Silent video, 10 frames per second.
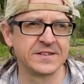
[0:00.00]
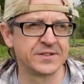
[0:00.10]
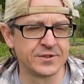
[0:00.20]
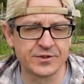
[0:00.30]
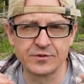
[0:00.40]

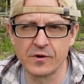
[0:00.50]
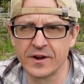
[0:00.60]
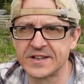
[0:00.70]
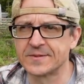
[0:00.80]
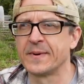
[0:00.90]
It's just
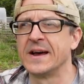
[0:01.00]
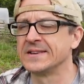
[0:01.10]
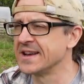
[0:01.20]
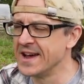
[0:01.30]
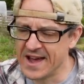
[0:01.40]
growing
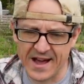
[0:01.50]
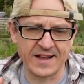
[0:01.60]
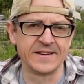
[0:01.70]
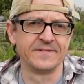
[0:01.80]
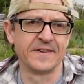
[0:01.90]
space I
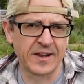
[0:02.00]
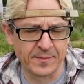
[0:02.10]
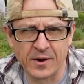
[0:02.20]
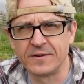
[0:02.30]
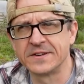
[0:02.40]
can
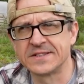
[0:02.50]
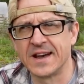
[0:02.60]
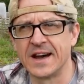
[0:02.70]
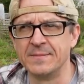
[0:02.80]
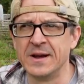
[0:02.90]
develop over
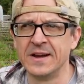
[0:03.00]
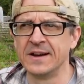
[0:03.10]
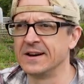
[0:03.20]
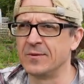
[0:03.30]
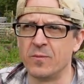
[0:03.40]
time
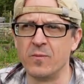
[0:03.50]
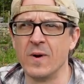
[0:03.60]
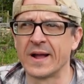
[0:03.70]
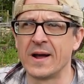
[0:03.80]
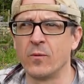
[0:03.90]
and
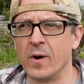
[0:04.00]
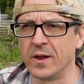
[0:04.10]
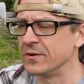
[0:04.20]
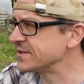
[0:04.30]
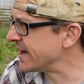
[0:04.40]
work out what
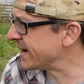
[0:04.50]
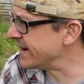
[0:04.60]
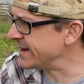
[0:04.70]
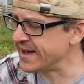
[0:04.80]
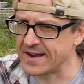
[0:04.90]
it looks like
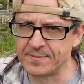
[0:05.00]
in the end.